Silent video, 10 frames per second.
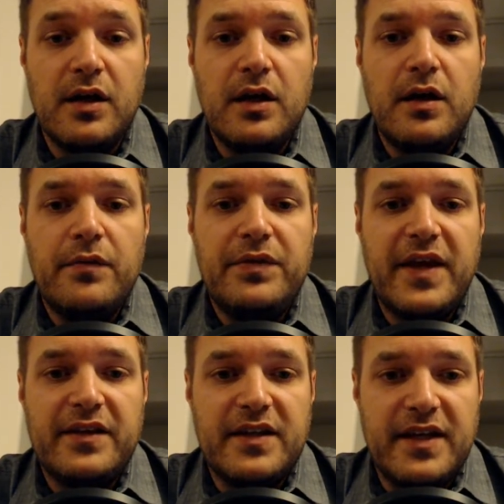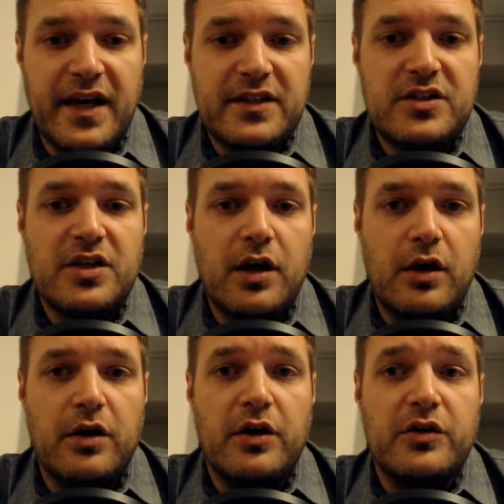that gets
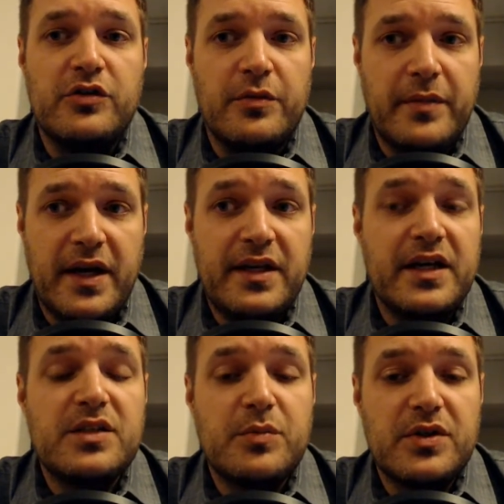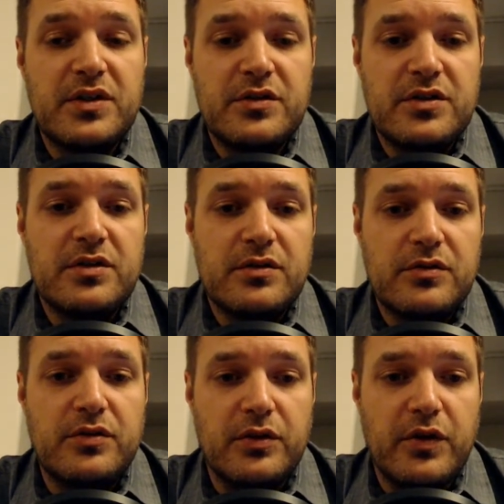our domain experts
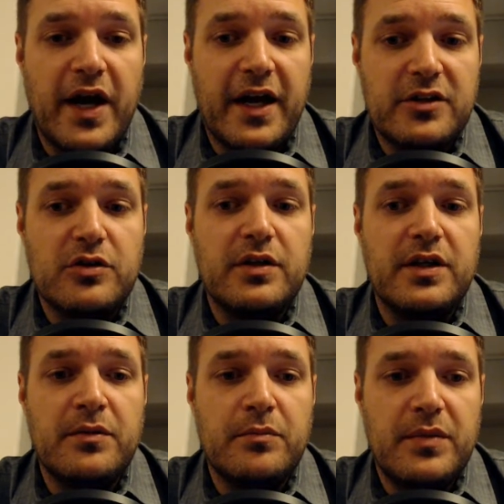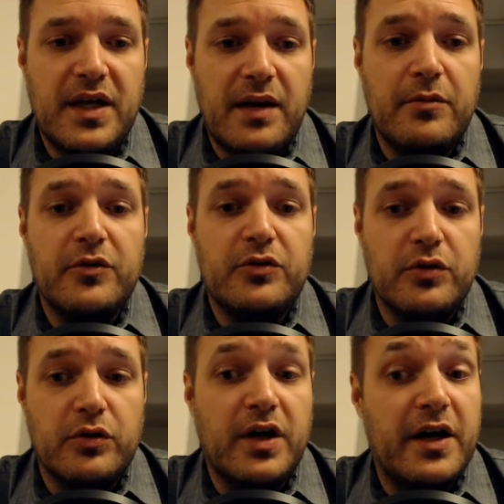to actually be able to
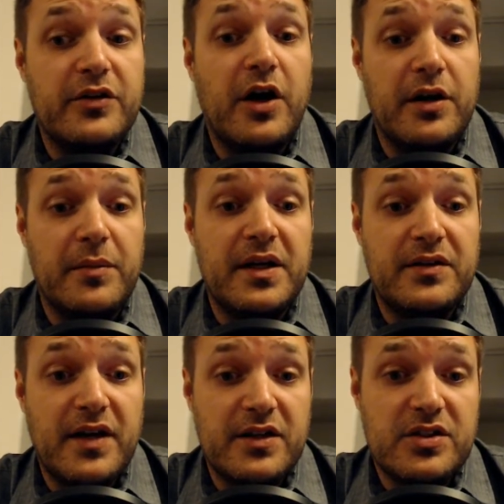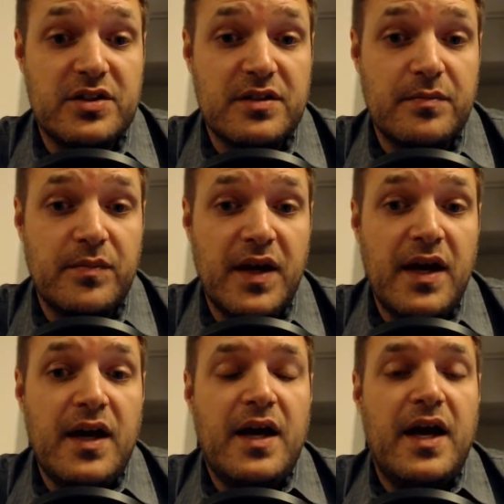write automated tests.
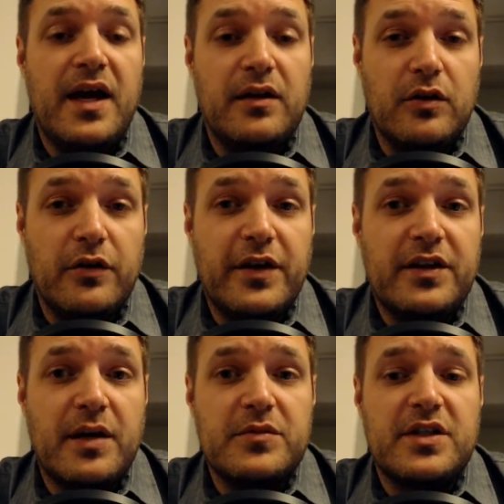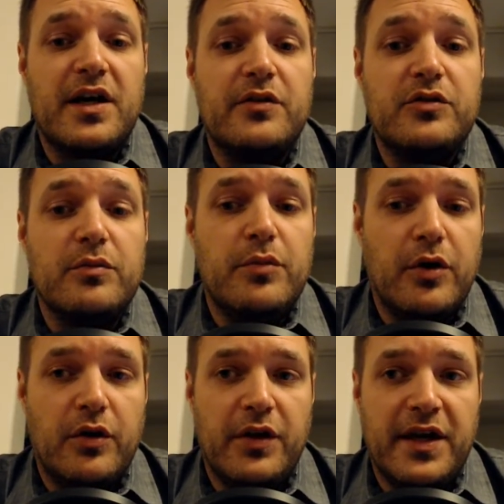And a lot of that comes down to
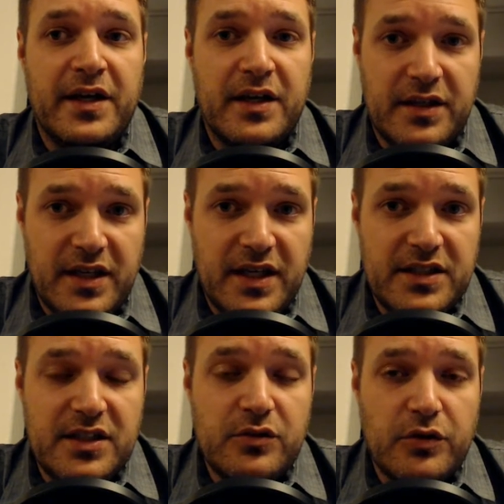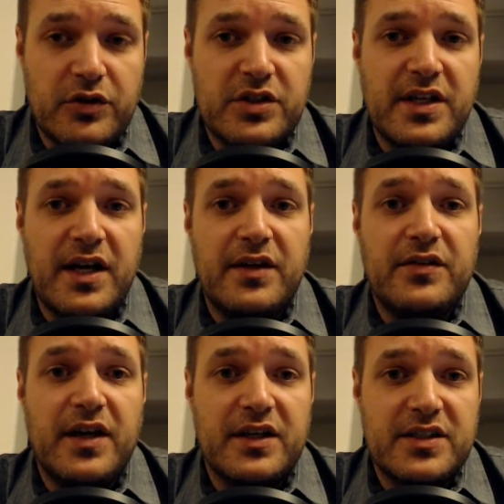building easy to understand,
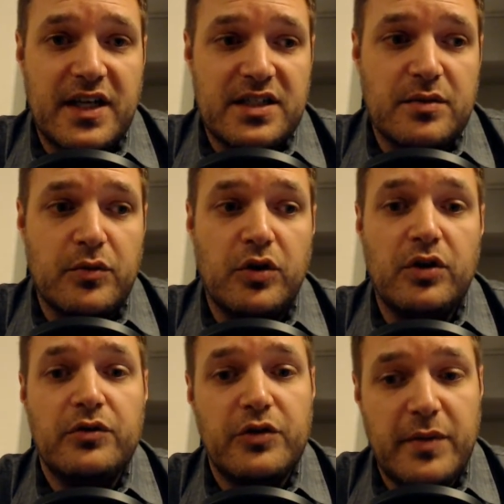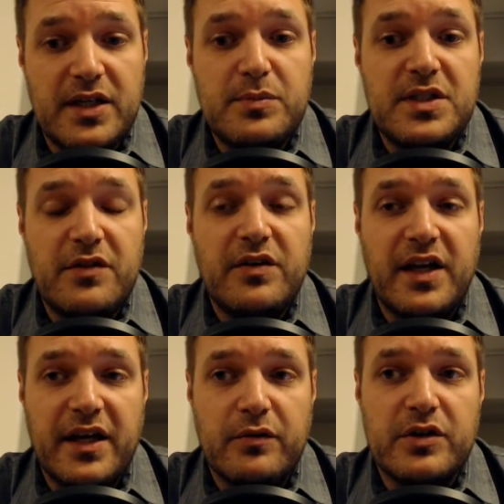accessible domain-specific
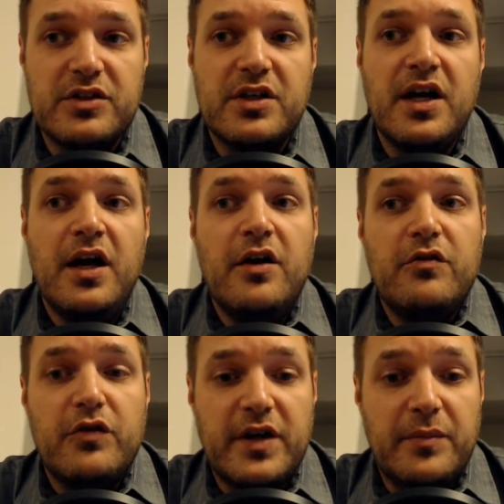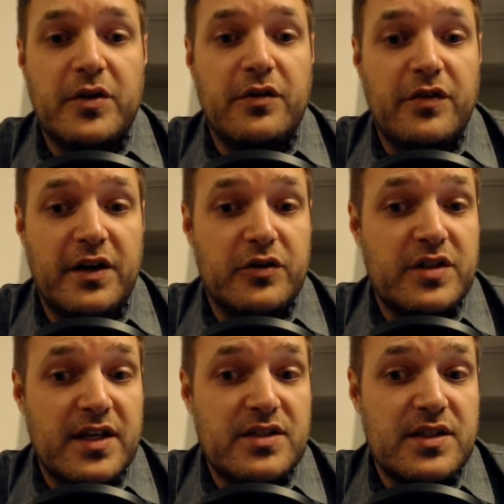language for them to define those
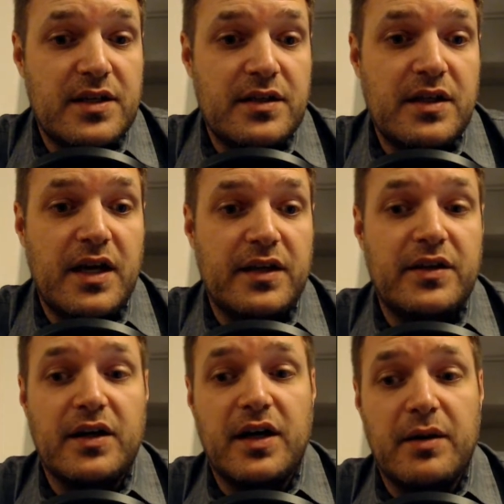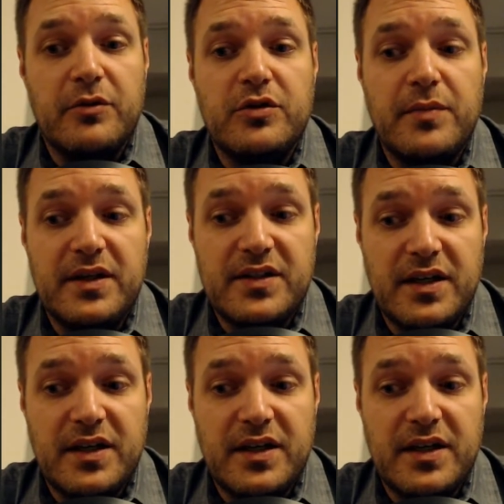tests in and that they are able to maintain.